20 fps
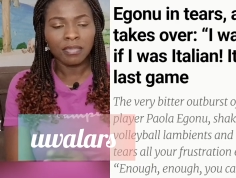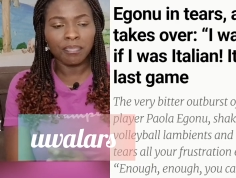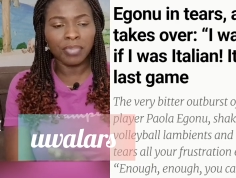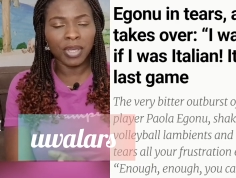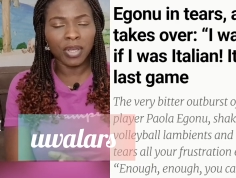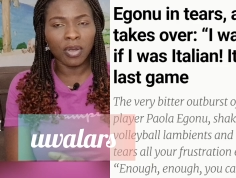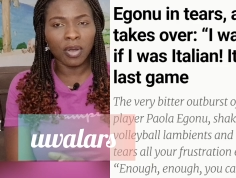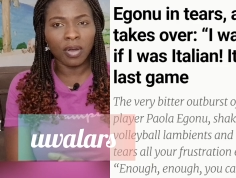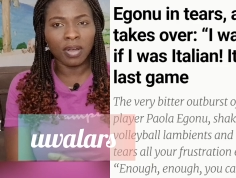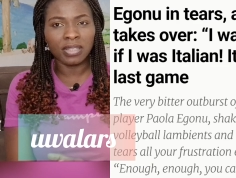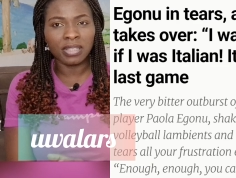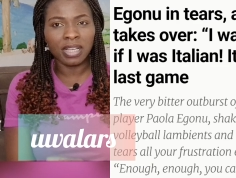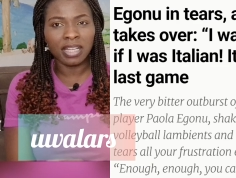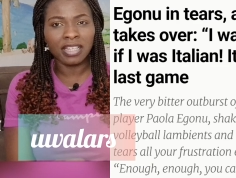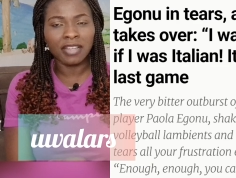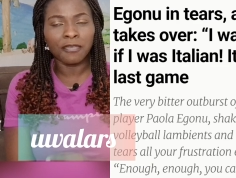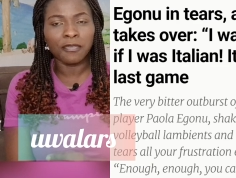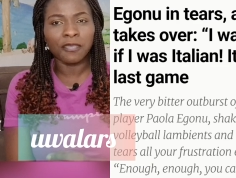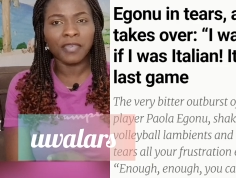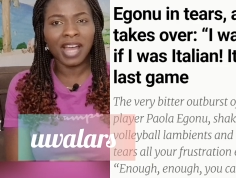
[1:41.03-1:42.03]
Because
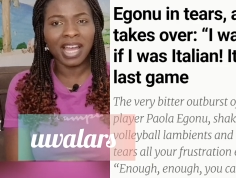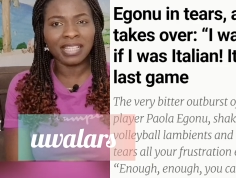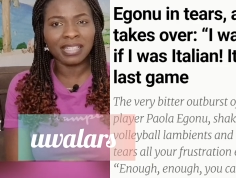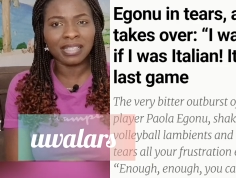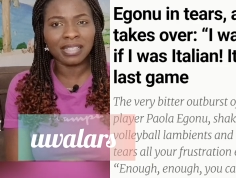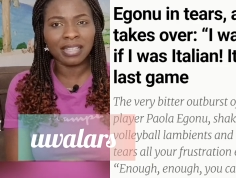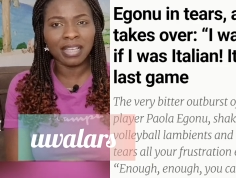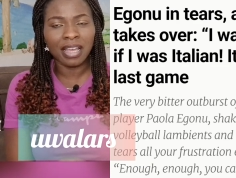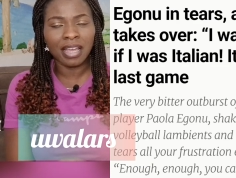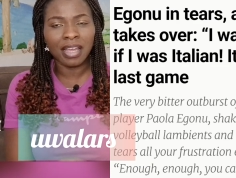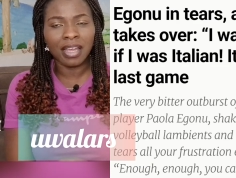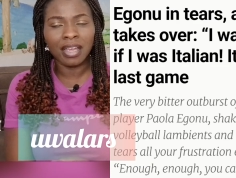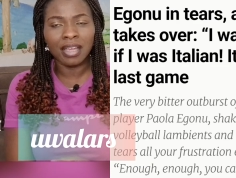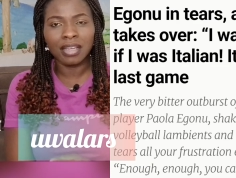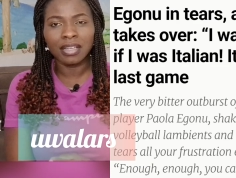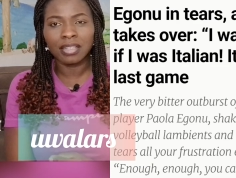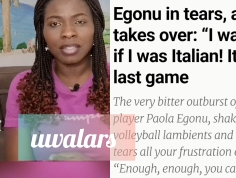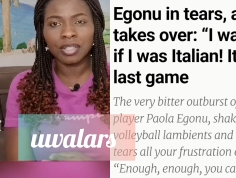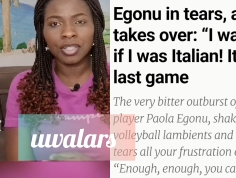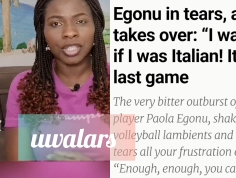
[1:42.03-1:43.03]
the fact say
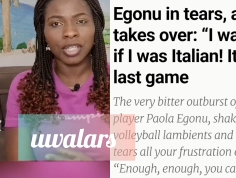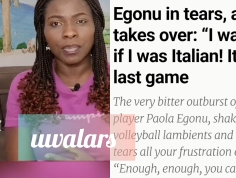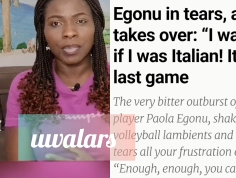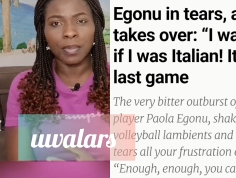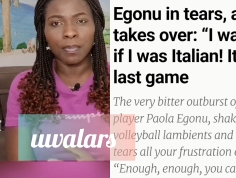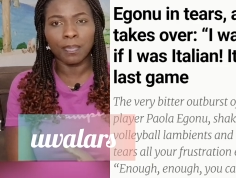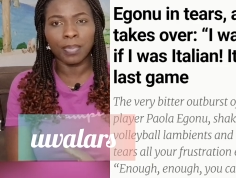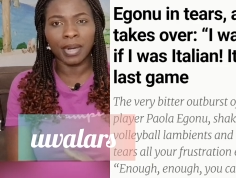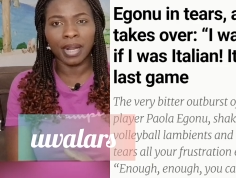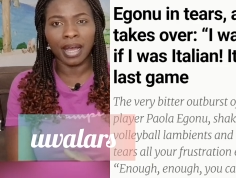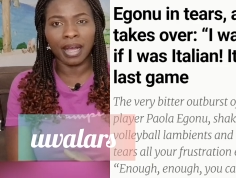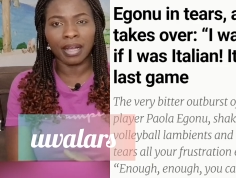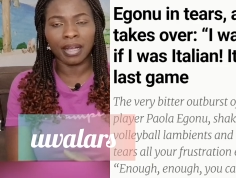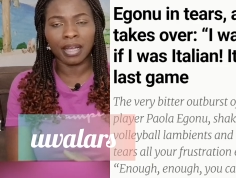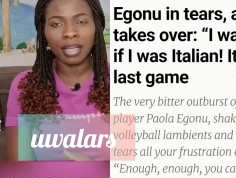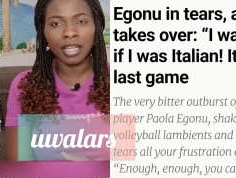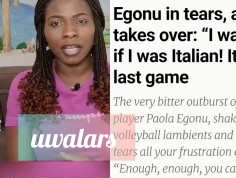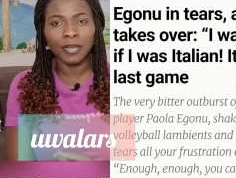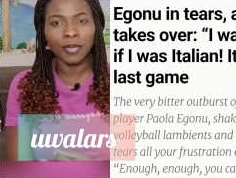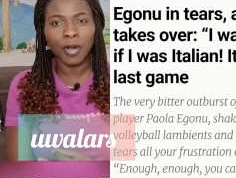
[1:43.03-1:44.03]
she be
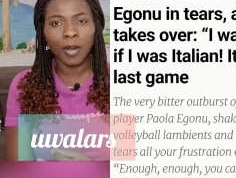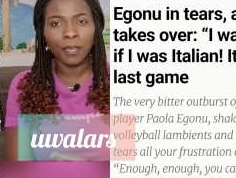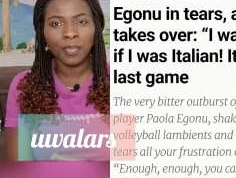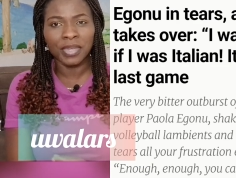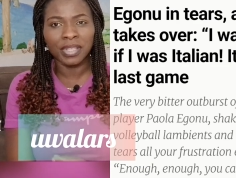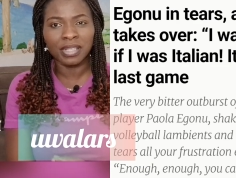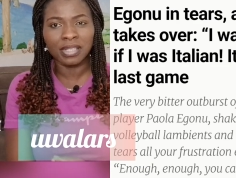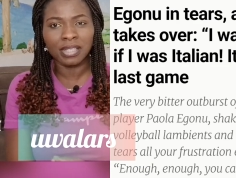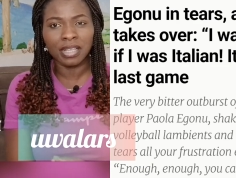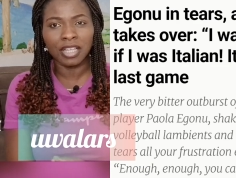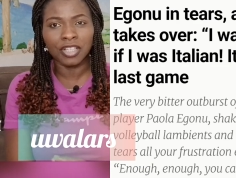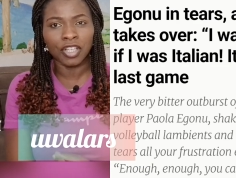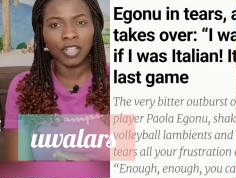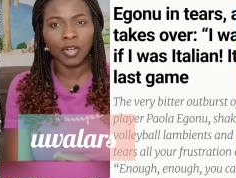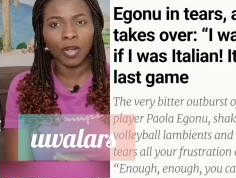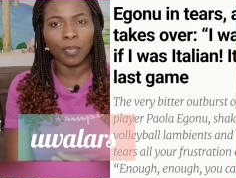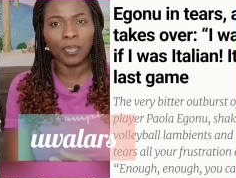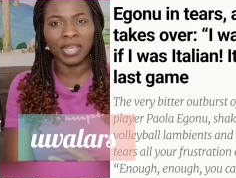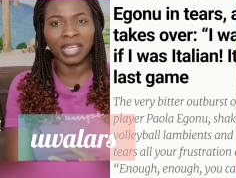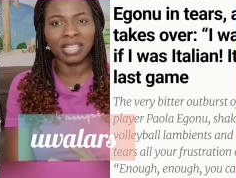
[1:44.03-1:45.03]
black, it not mean say she
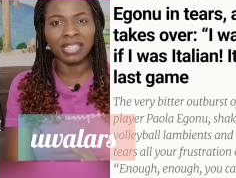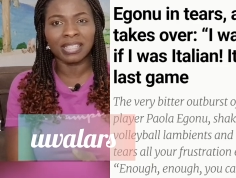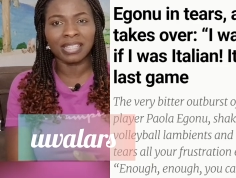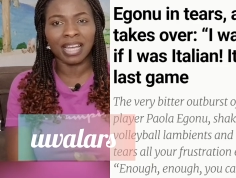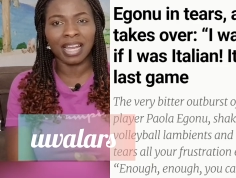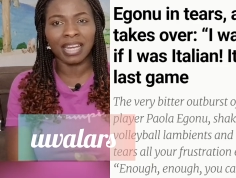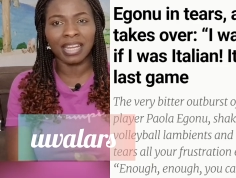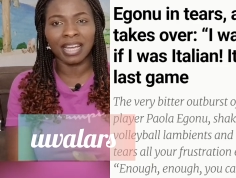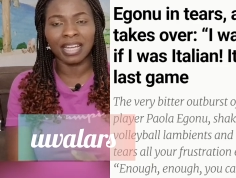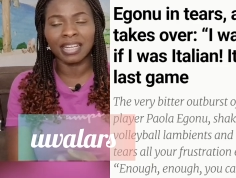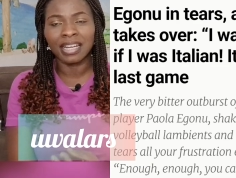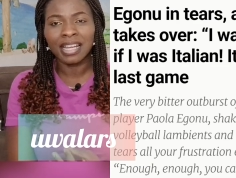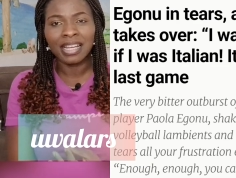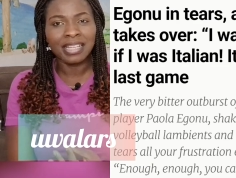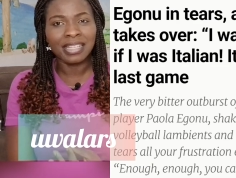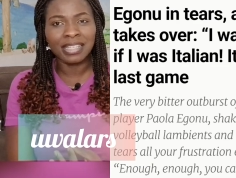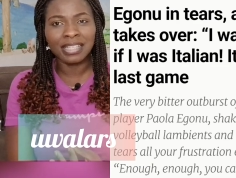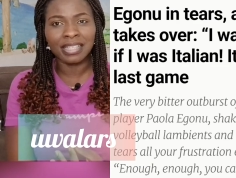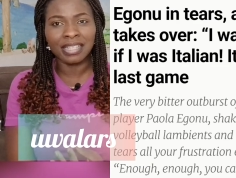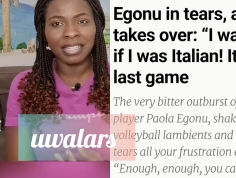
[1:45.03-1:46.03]
not be Italian
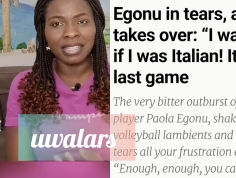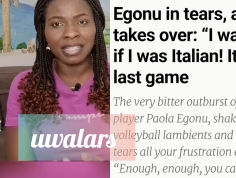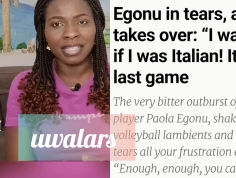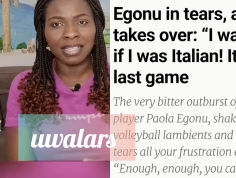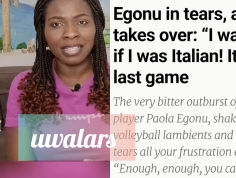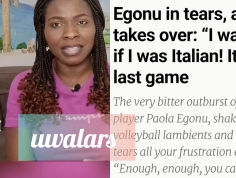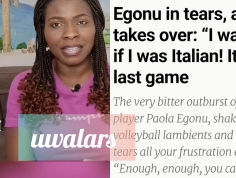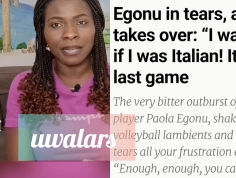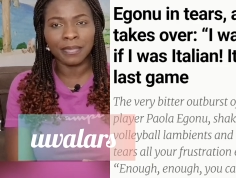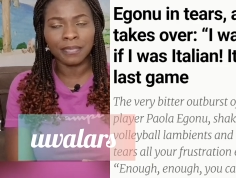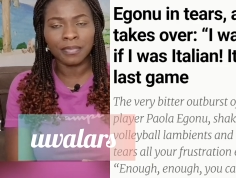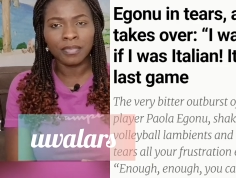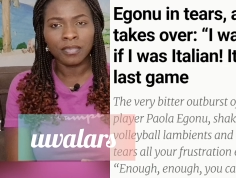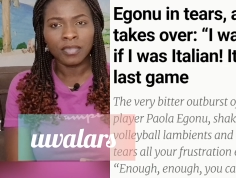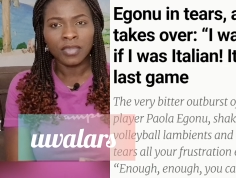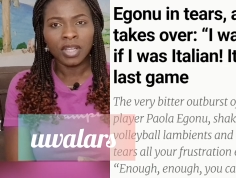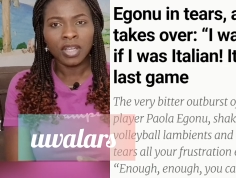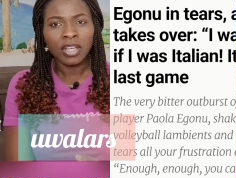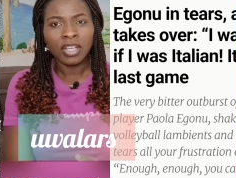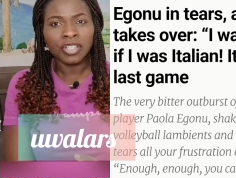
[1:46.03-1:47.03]
citizen.
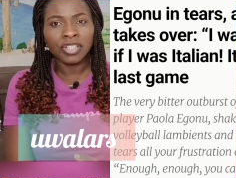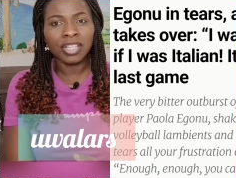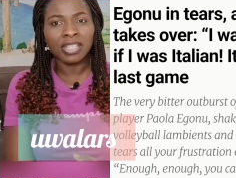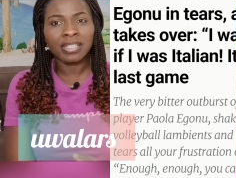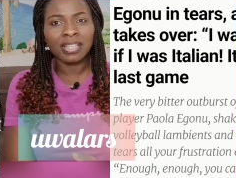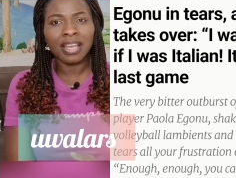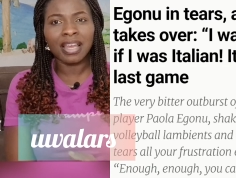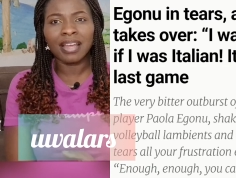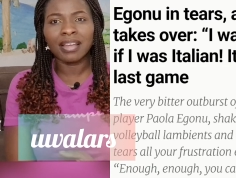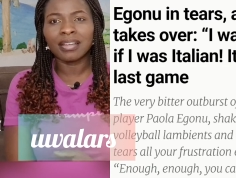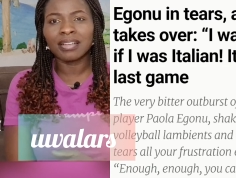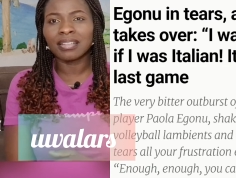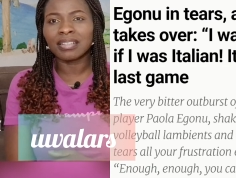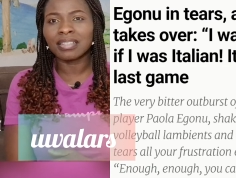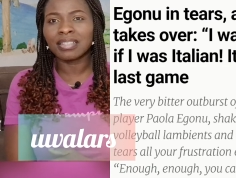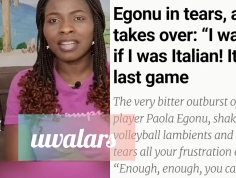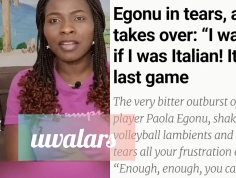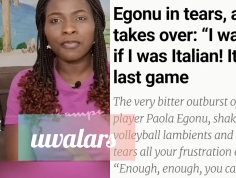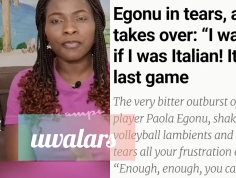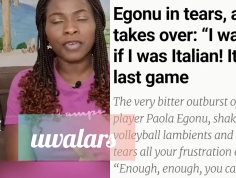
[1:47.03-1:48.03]
She say
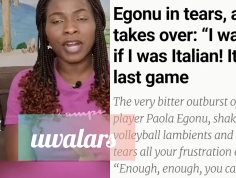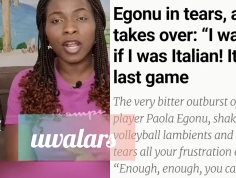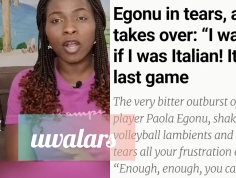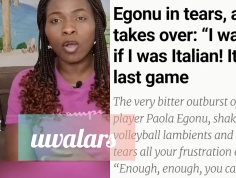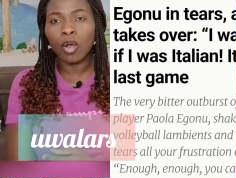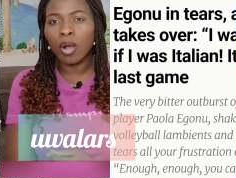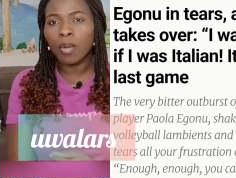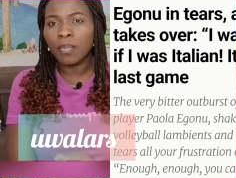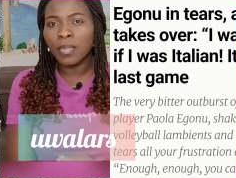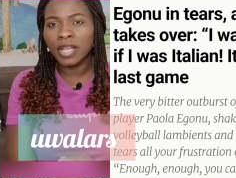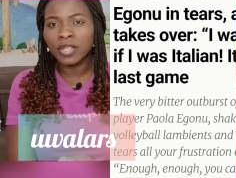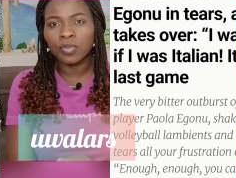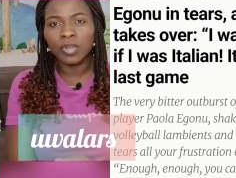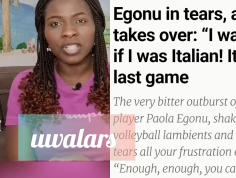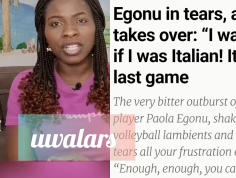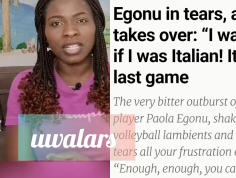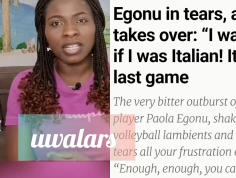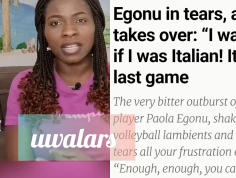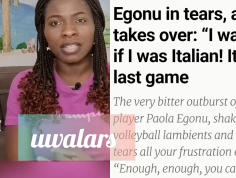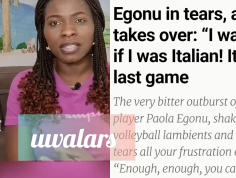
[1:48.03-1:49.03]
different comments
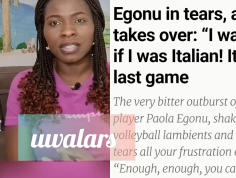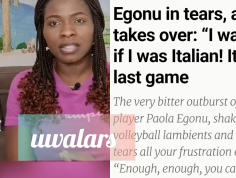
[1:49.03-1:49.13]
where she they